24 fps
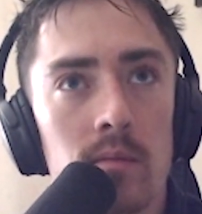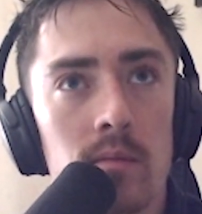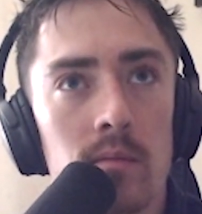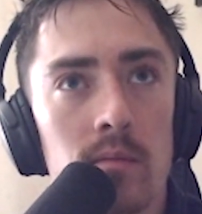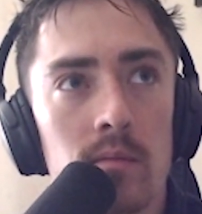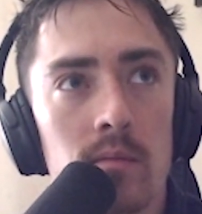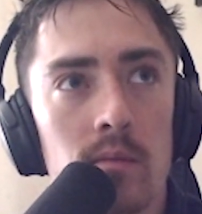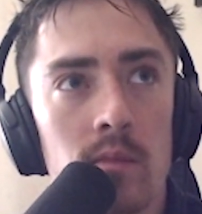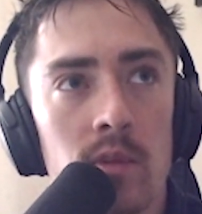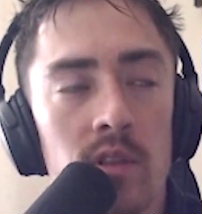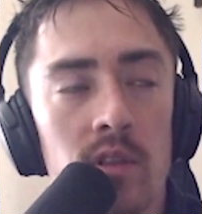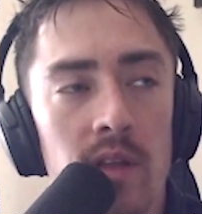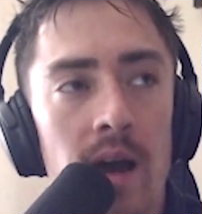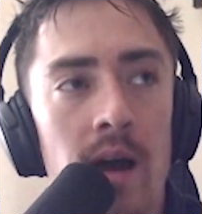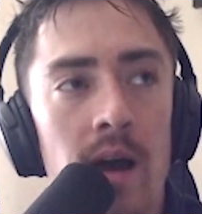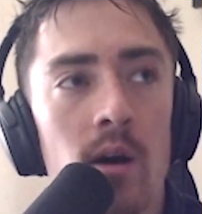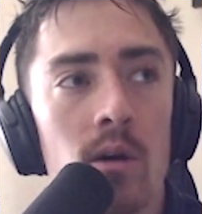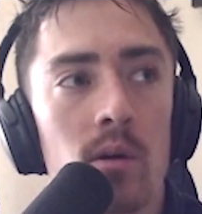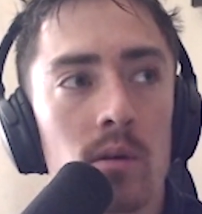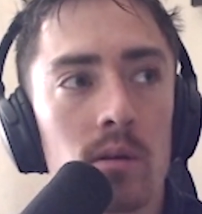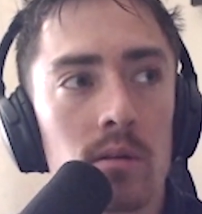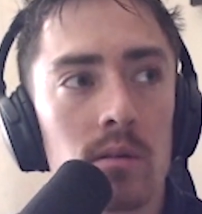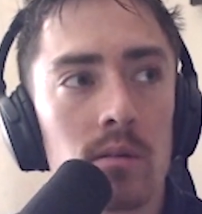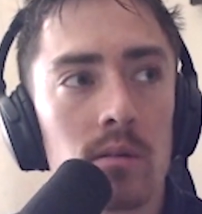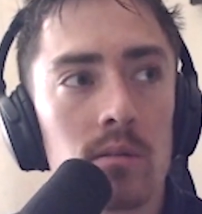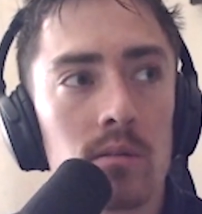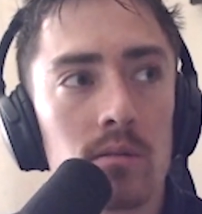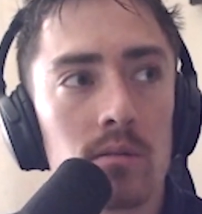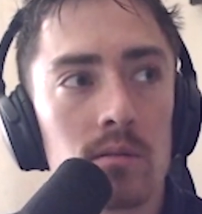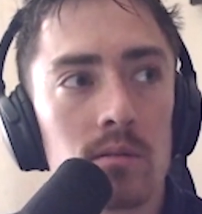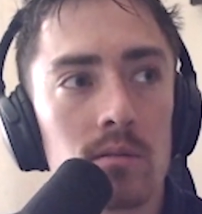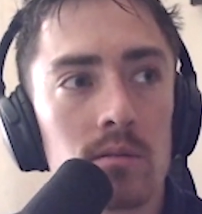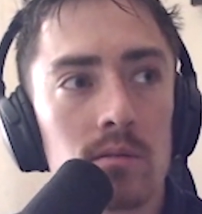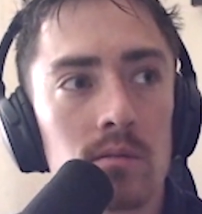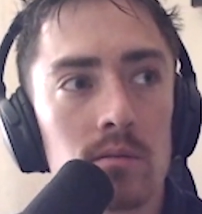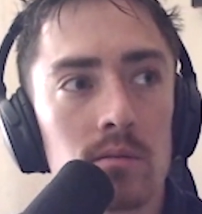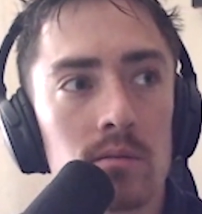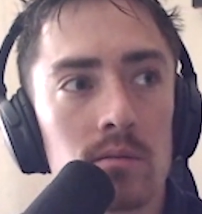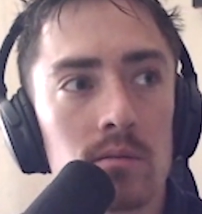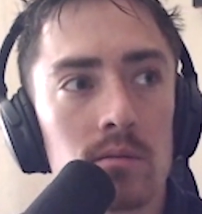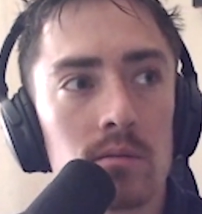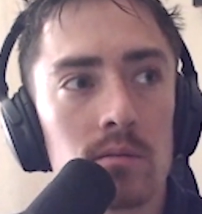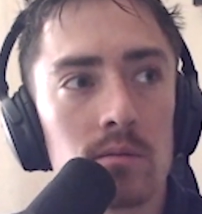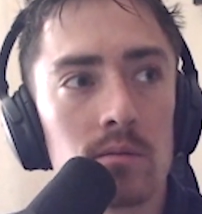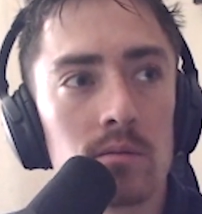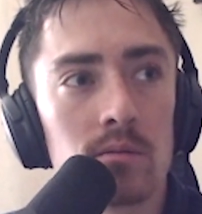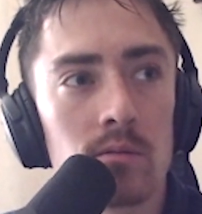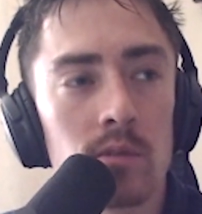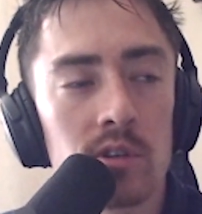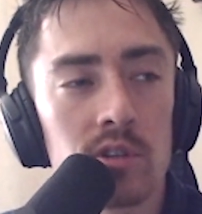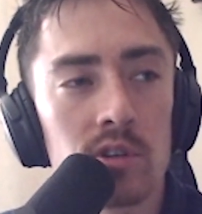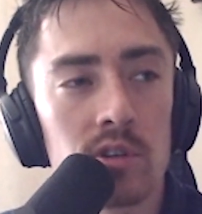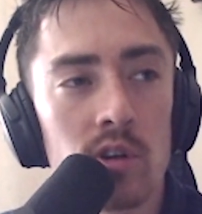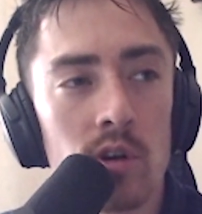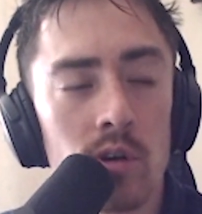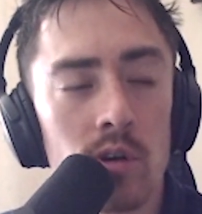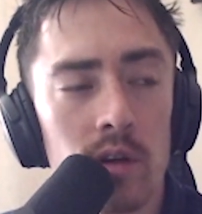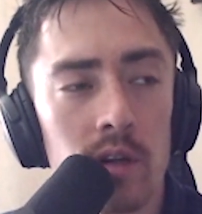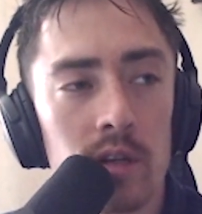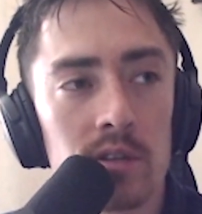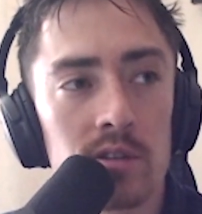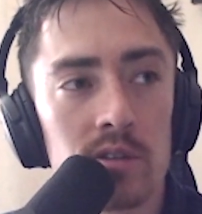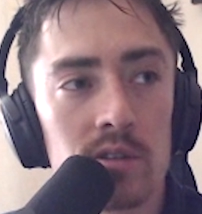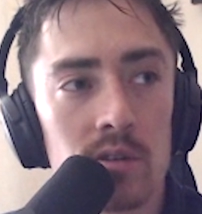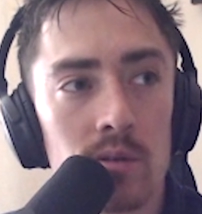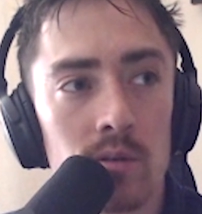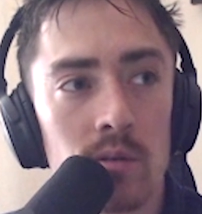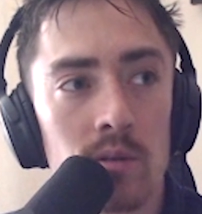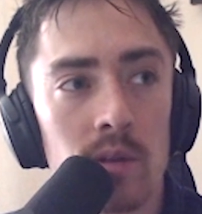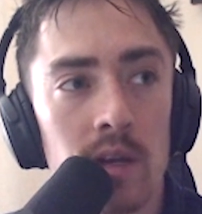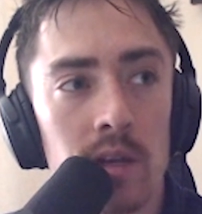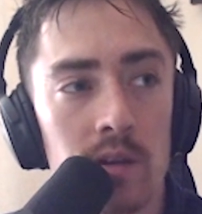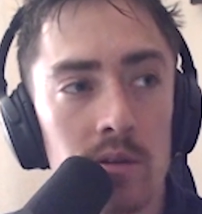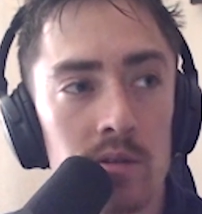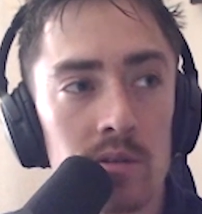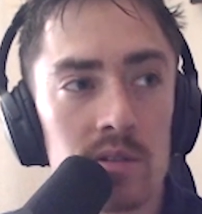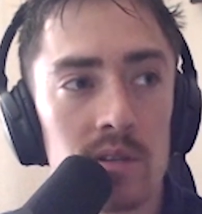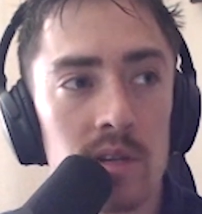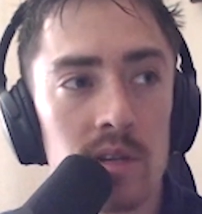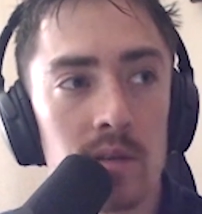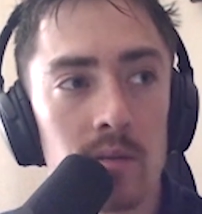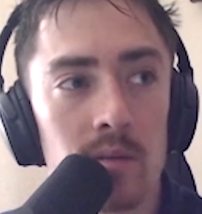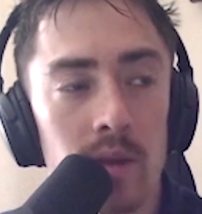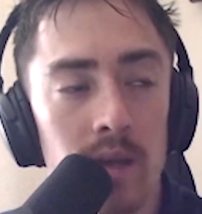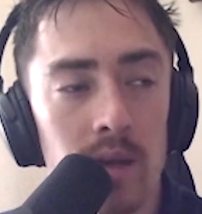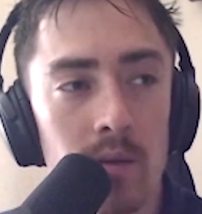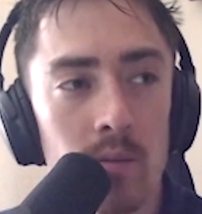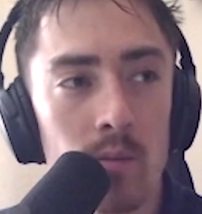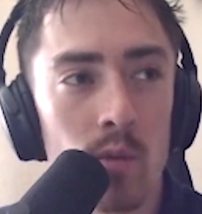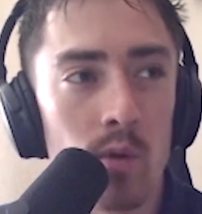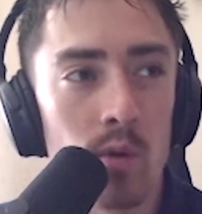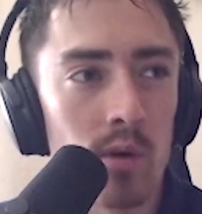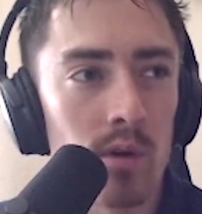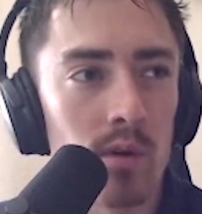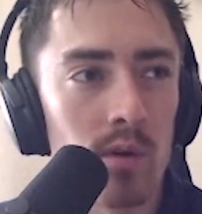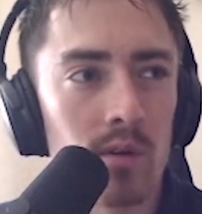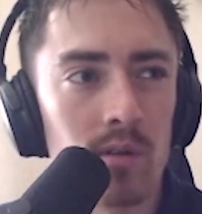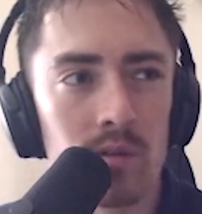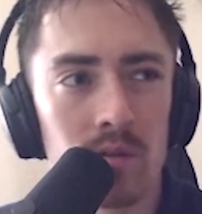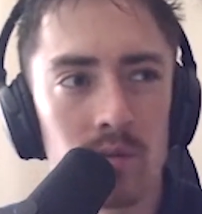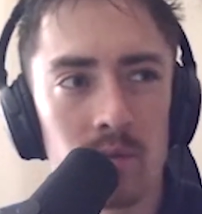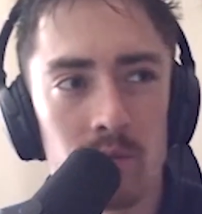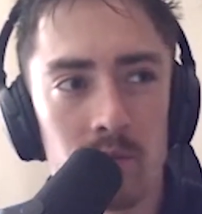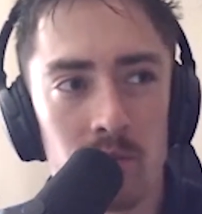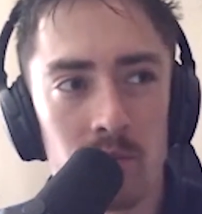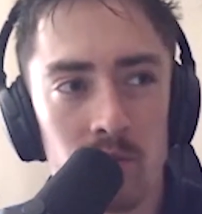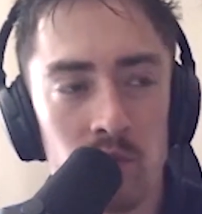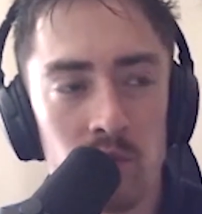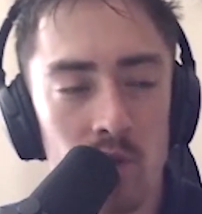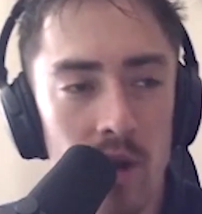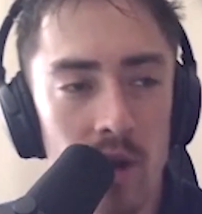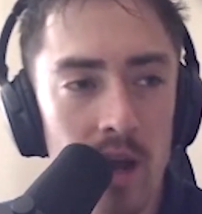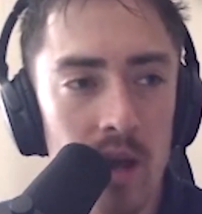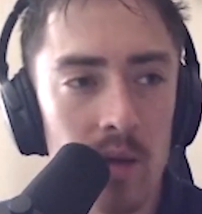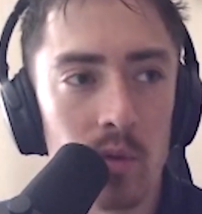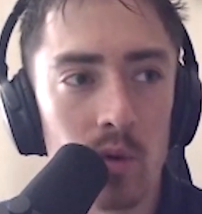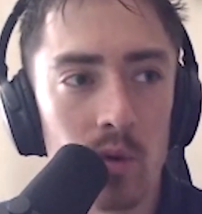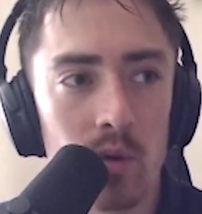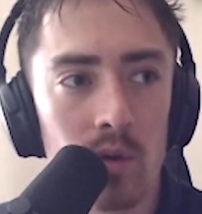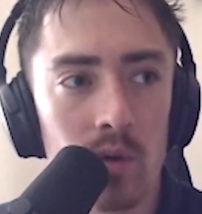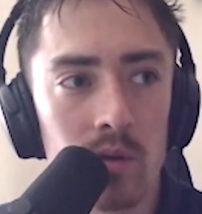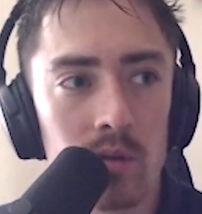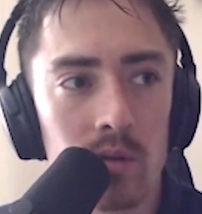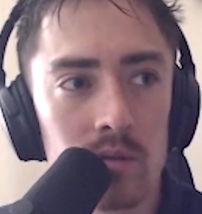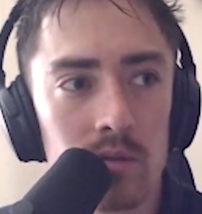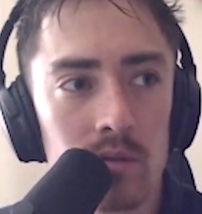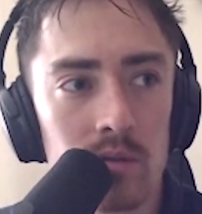without returning to, like you said, like more primal